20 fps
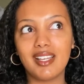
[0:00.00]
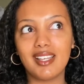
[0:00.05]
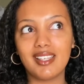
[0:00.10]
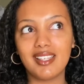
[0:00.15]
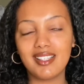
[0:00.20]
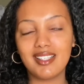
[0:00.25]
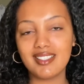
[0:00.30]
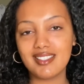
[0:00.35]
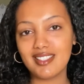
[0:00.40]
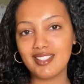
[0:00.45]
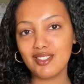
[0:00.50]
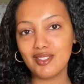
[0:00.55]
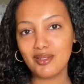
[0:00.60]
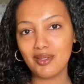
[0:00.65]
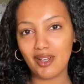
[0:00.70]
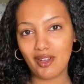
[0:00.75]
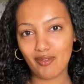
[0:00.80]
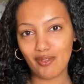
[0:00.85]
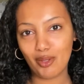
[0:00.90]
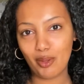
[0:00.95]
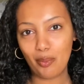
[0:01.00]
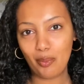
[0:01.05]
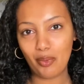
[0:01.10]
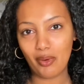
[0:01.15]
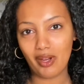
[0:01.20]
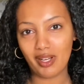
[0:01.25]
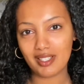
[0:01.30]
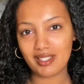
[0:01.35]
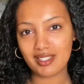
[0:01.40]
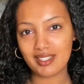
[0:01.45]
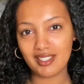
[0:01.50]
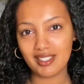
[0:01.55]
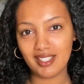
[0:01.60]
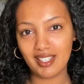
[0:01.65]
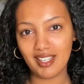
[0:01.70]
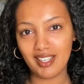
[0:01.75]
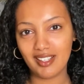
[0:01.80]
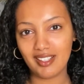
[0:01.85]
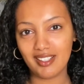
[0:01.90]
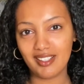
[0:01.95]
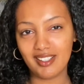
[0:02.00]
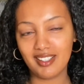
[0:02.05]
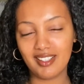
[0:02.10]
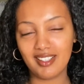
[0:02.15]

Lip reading: I guess I do have low porosity hair.